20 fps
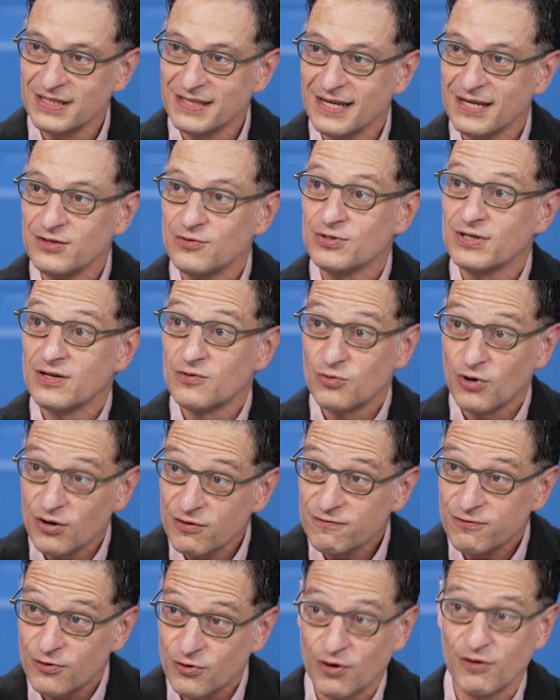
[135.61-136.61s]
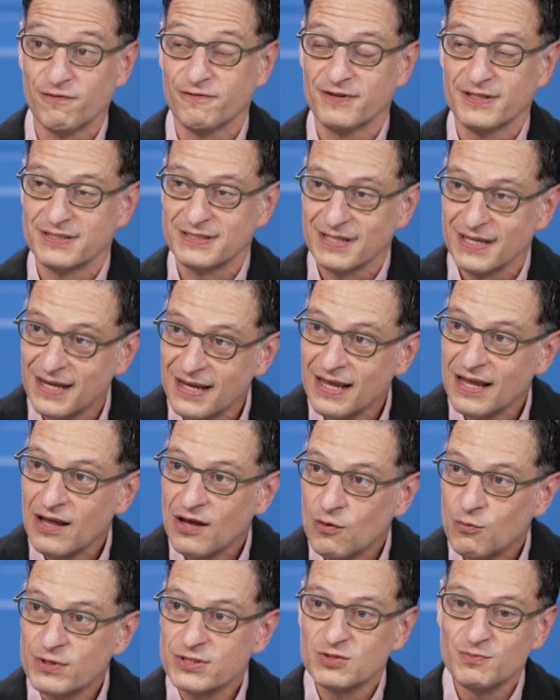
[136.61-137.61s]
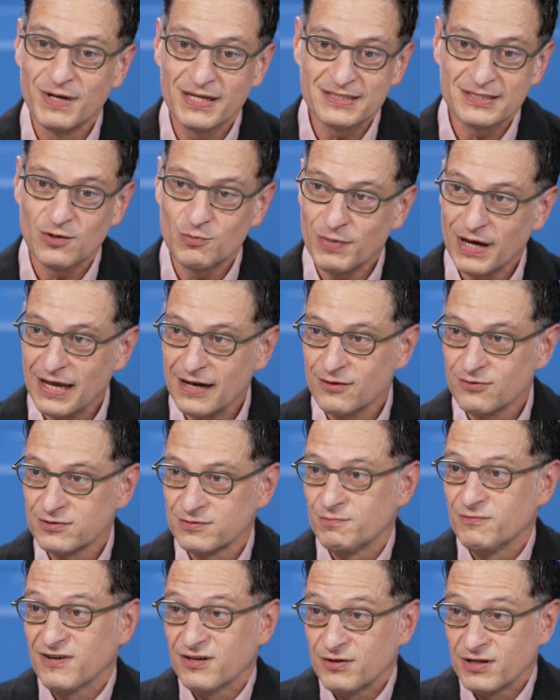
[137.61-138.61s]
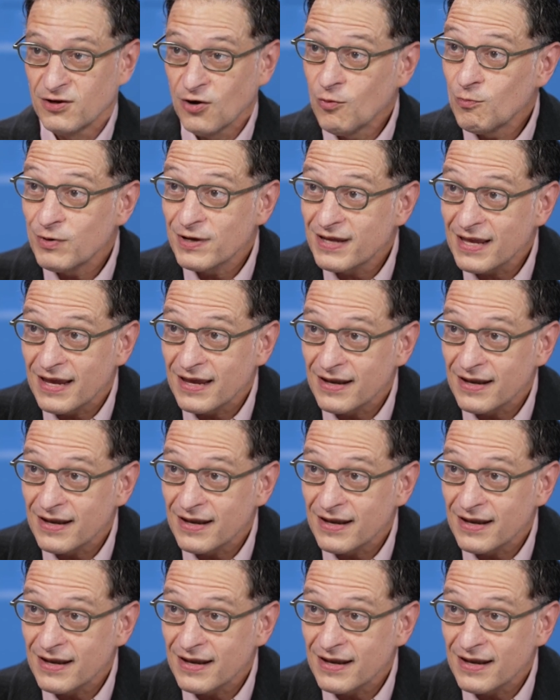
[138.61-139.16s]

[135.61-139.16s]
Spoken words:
and then you can run for office, which makes the ballot very complicated.